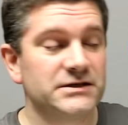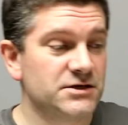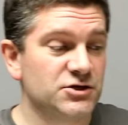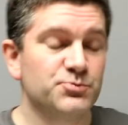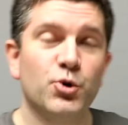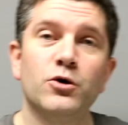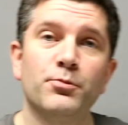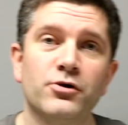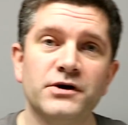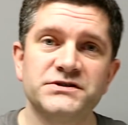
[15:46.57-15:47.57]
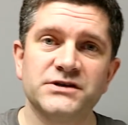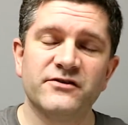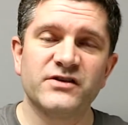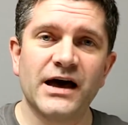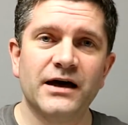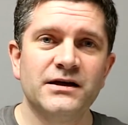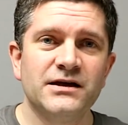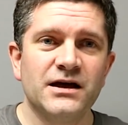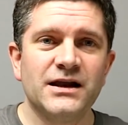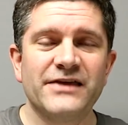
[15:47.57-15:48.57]
So then just pour bronze over that,
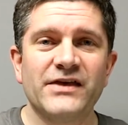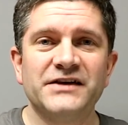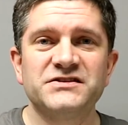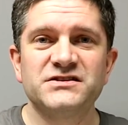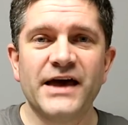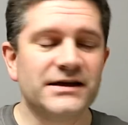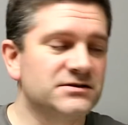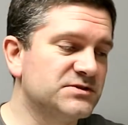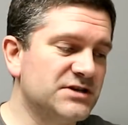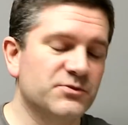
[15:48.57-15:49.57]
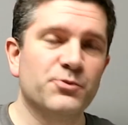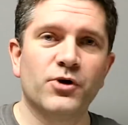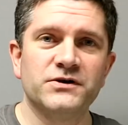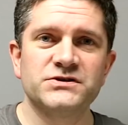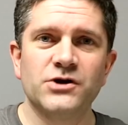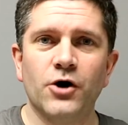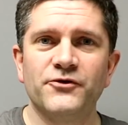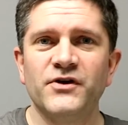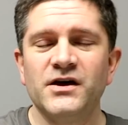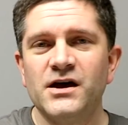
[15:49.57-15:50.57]
let that set, tip the bronze
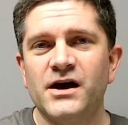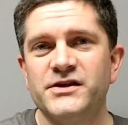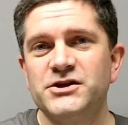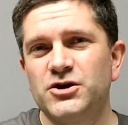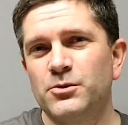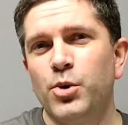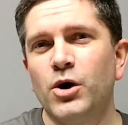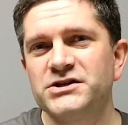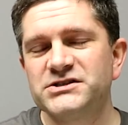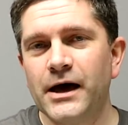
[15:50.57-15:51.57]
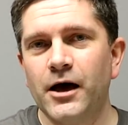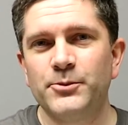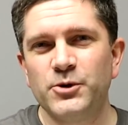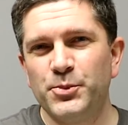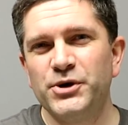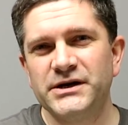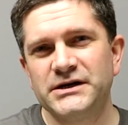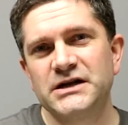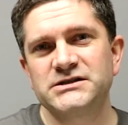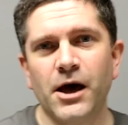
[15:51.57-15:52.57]
off, and then you can polish that up or put it
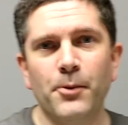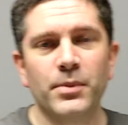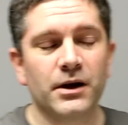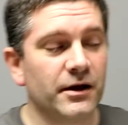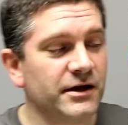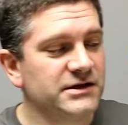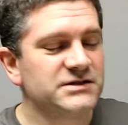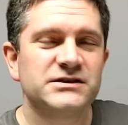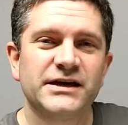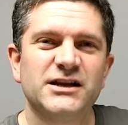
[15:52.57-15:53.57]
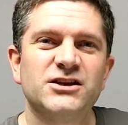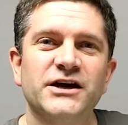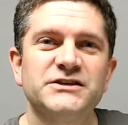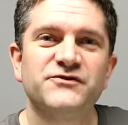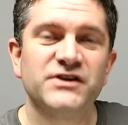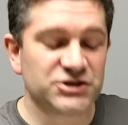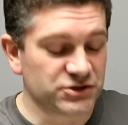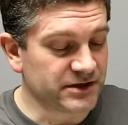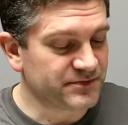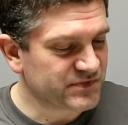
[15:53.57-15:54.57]
in a tumbler to get a nice finish
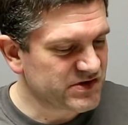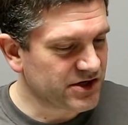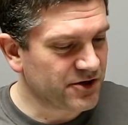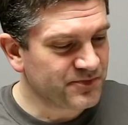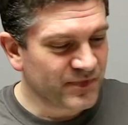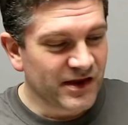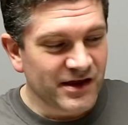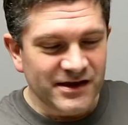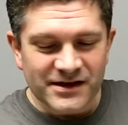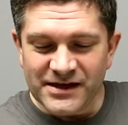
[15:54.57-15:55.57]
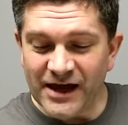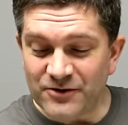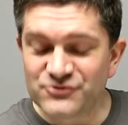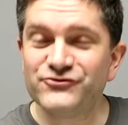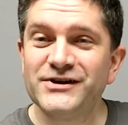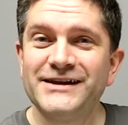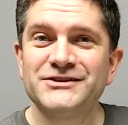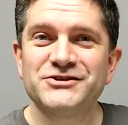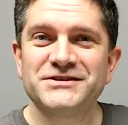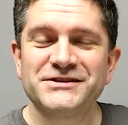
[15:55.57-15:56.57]
on it. So yeah, it was really
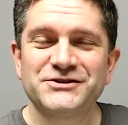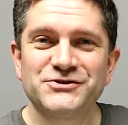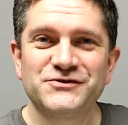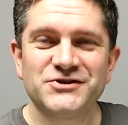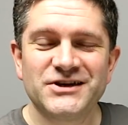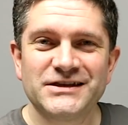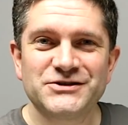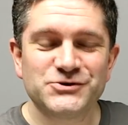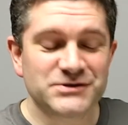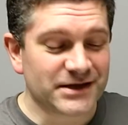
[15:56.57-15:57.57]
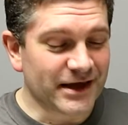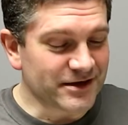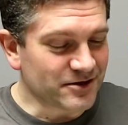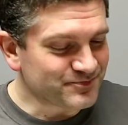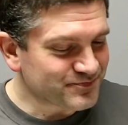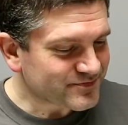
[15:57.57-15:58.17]
interesting sort of doing this all together.